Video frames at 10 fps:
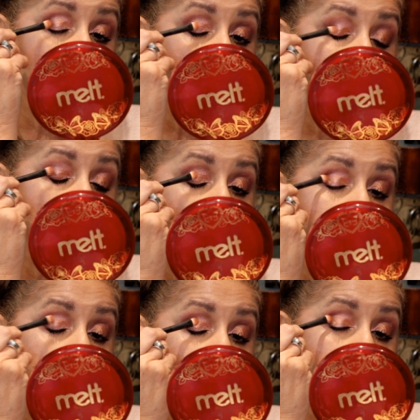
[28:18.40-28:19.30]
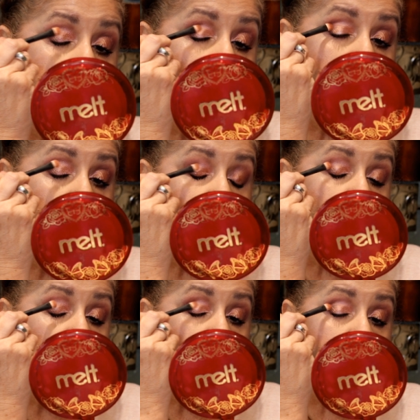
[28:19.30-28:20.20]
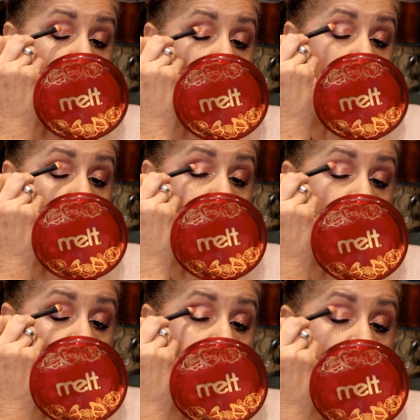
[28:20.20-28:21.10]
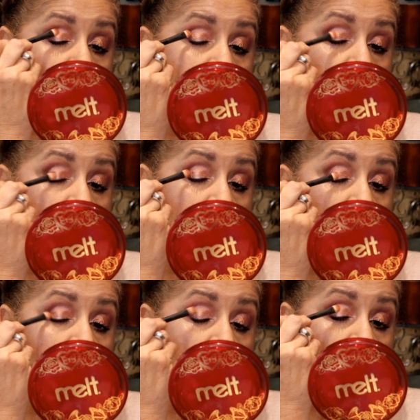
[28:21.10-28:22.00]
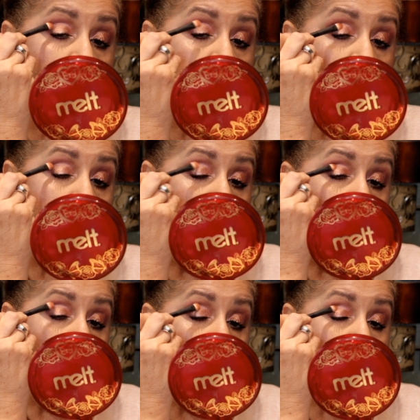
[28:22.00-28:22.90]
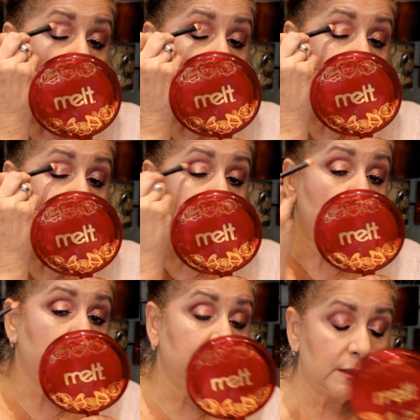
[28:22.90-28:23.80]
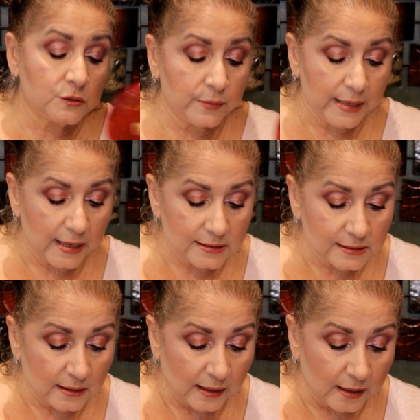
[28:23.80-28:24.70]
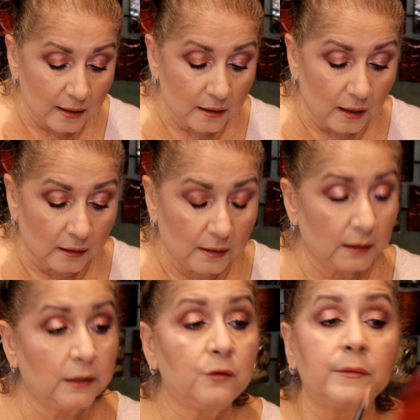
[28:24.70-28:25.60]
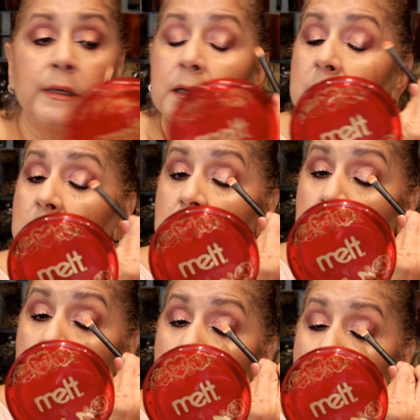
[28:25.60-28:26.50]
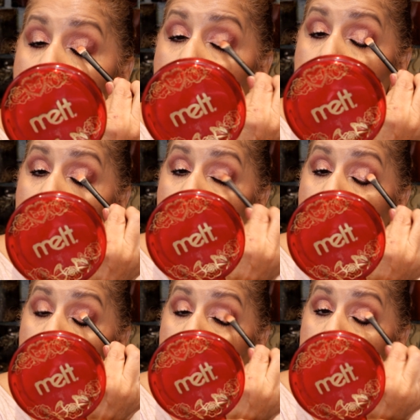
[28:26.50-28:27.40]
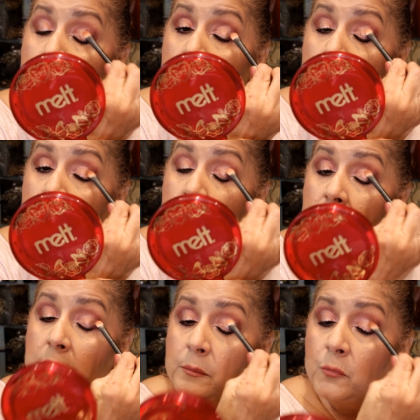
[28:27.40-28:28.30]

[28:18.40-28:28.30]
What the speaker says: and kind of match over here, like between the dark color. Oh, this one's pretty. This one has like a glitter in it, like micro glitter. Very